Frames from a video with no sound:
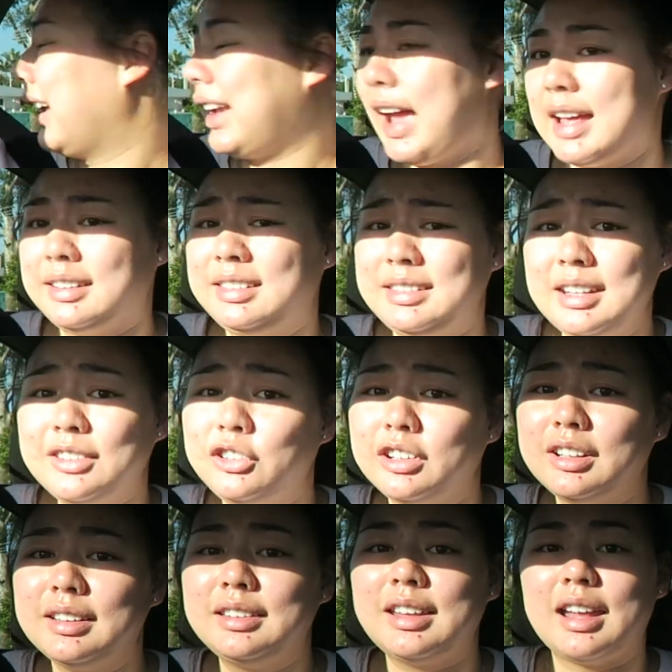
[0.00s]
like has
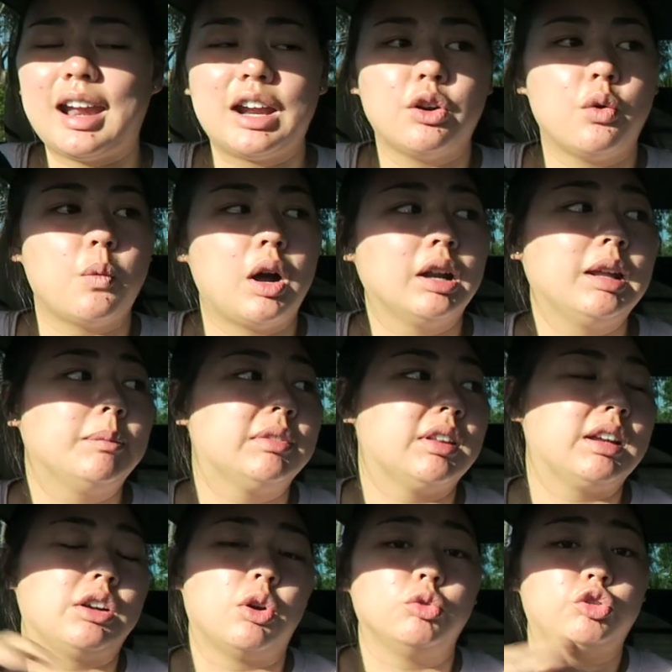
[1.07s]
stitches and I don't want him
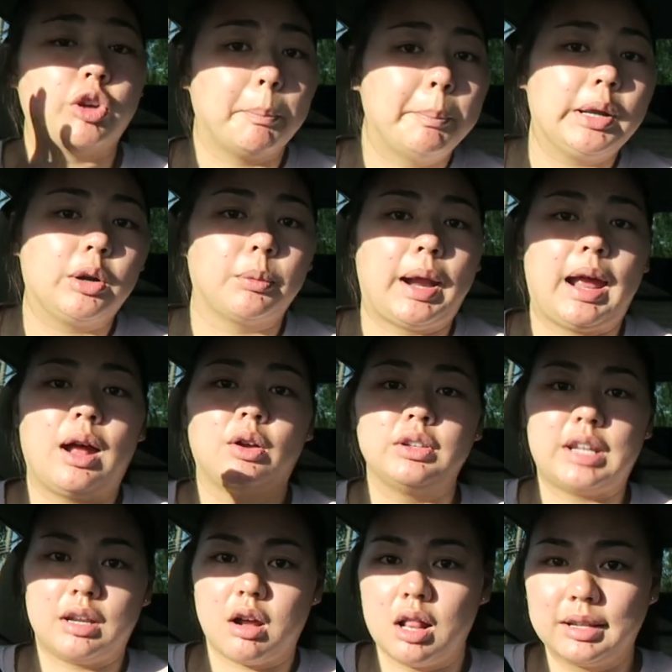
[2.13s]
to like go jumping
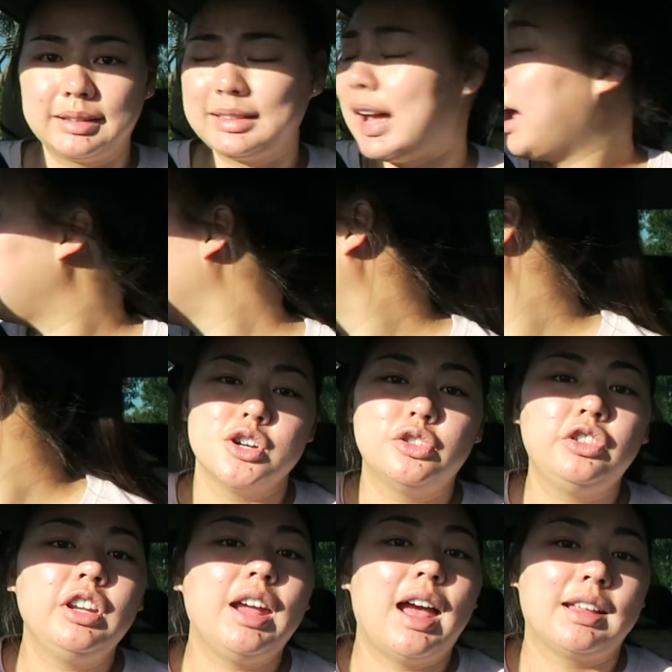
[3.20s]
around getting all excited.
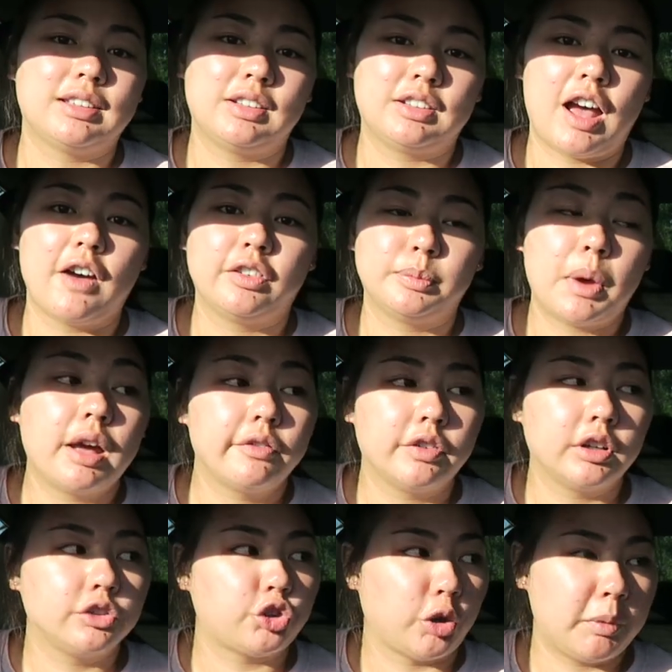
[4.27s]
Gucci has a soft spot
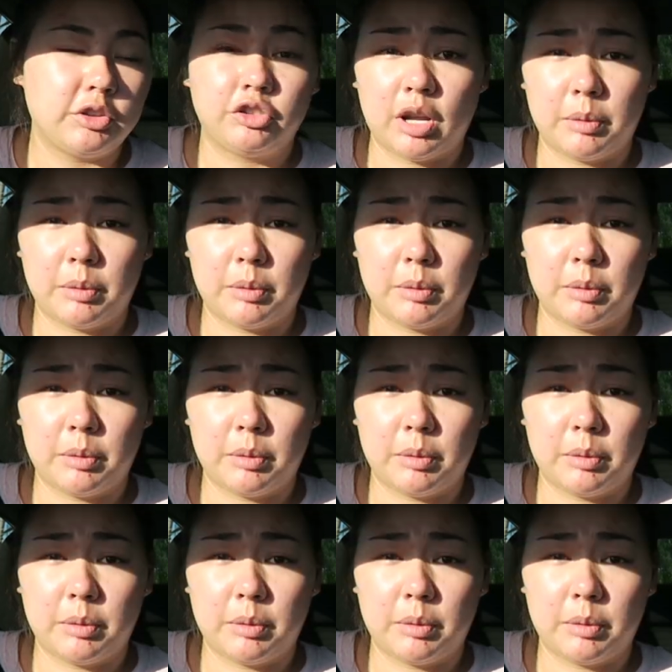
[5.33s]
for German